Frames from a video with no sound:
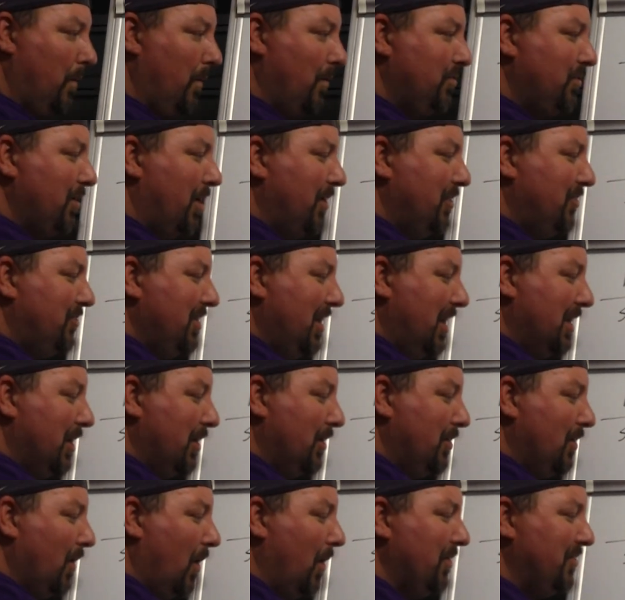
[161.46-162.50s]
Started seeing
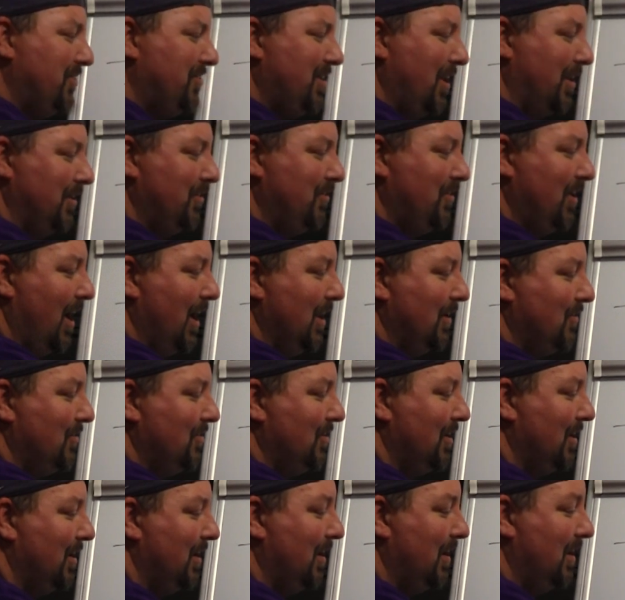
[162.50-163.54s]
adult
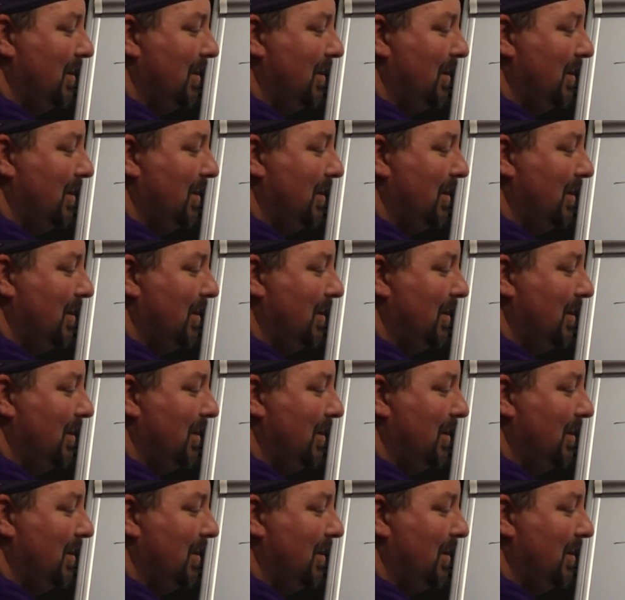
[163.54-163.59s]
sunsets.